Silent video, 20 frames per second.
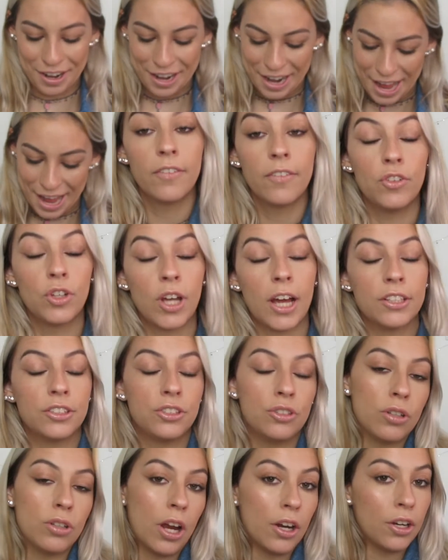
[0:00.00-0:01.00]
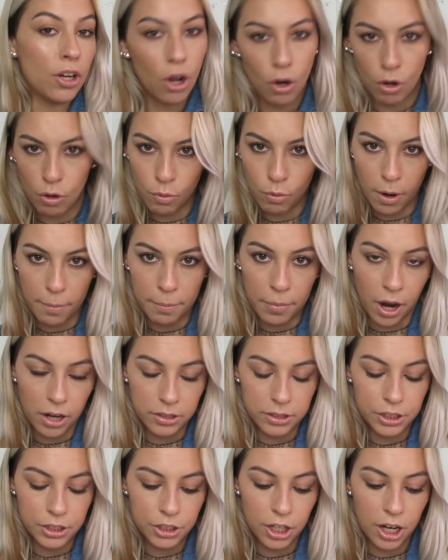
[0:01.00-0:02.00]
if you guys do not know what
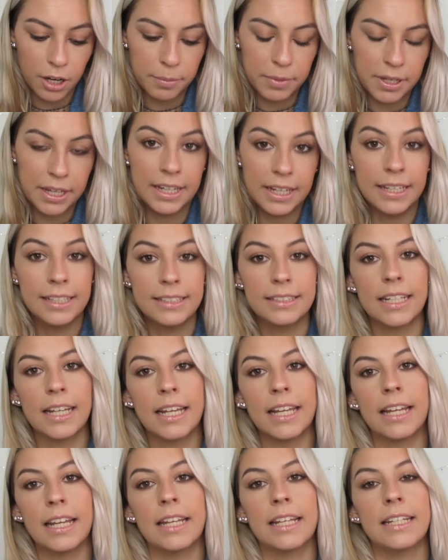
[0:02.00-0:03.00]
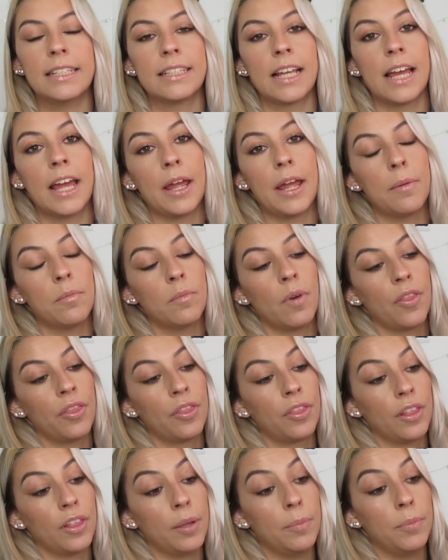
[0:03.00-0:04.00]
BoxyCharm is, it is a
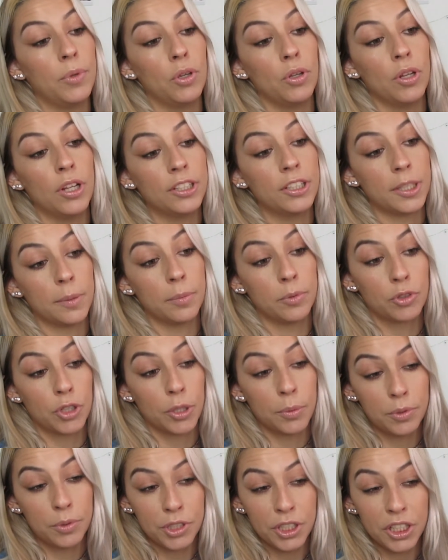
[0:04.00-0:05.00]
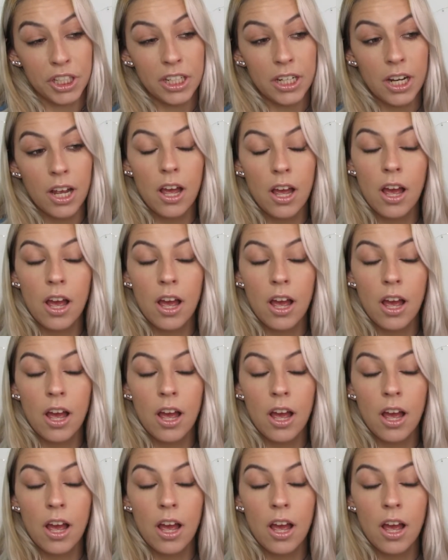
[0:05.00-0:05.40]
monthly beauty subscription.